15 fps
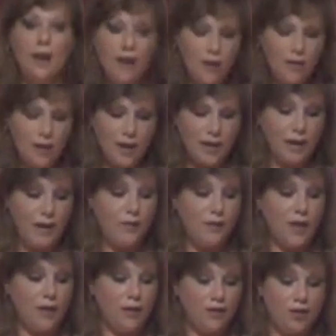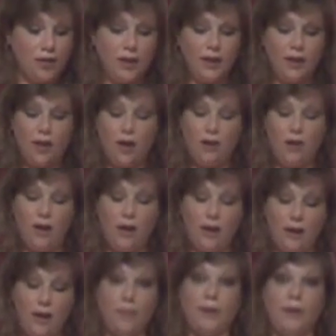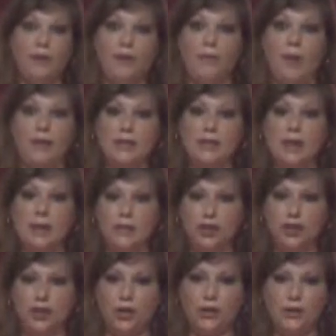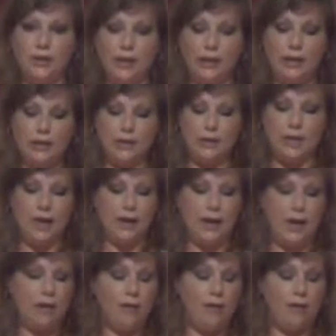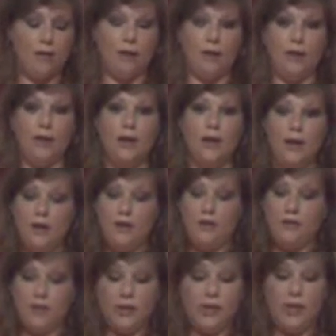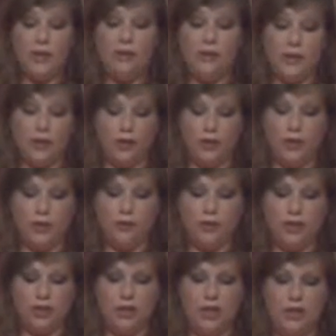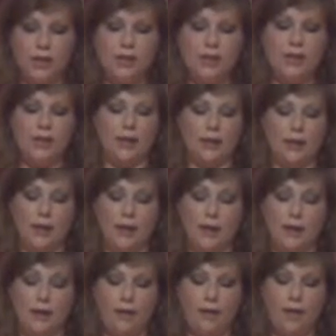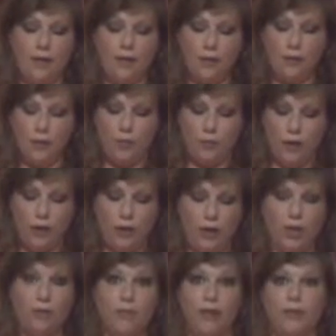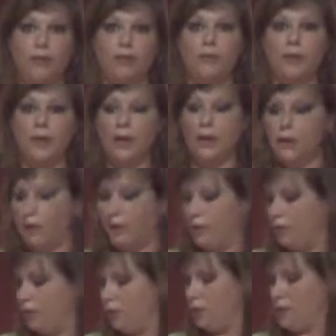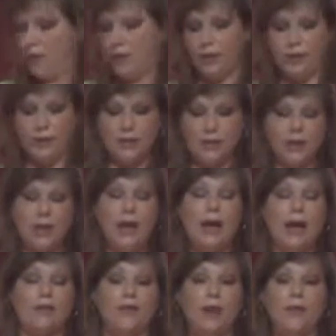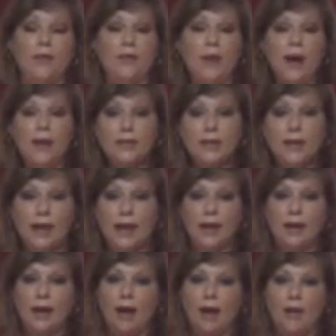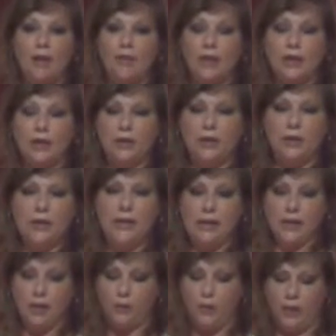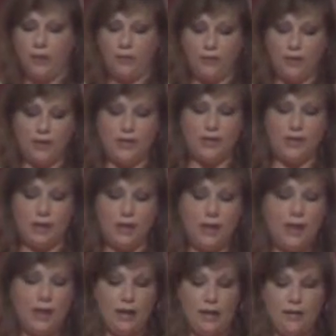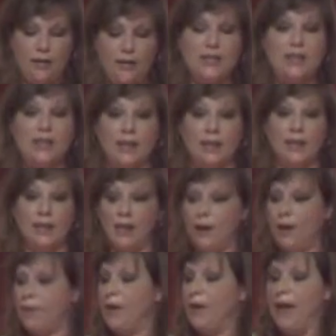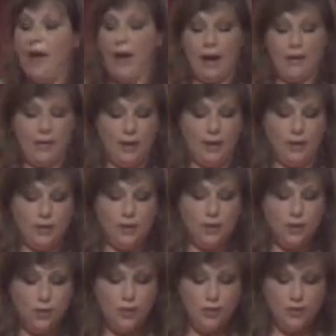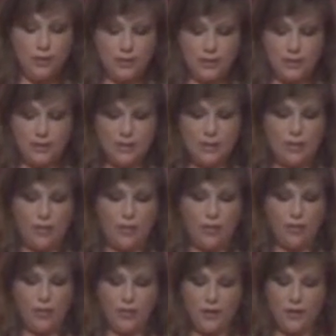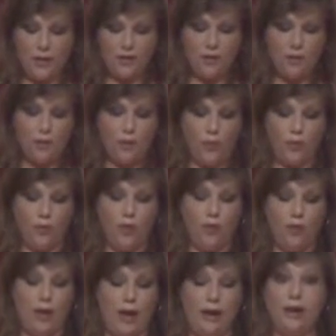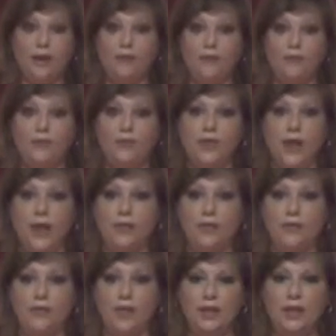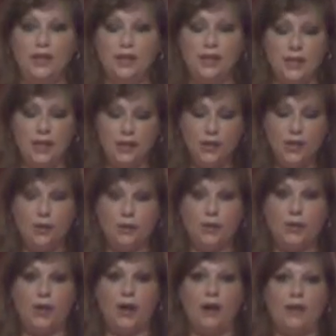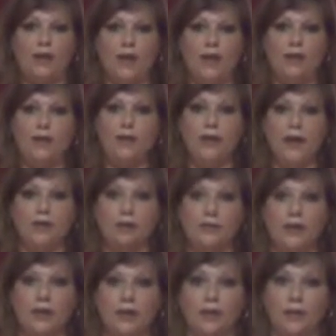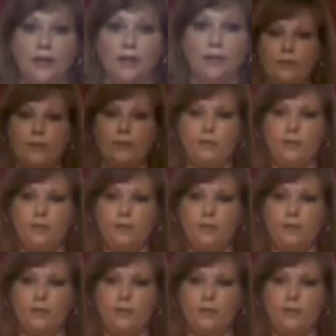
Okay, now I've got our chicken all cut up into bite-sized chunks, and it's hanging out in the Philadelphia cream cheese and the heavy whipping cream and the butter. Oh my goodness. I've got the pasta hanging out over here in the sink waiting for us to let this thicken up. And then as soon as this gets a little thicker, we will add the finishing touches, put it all together, and yum.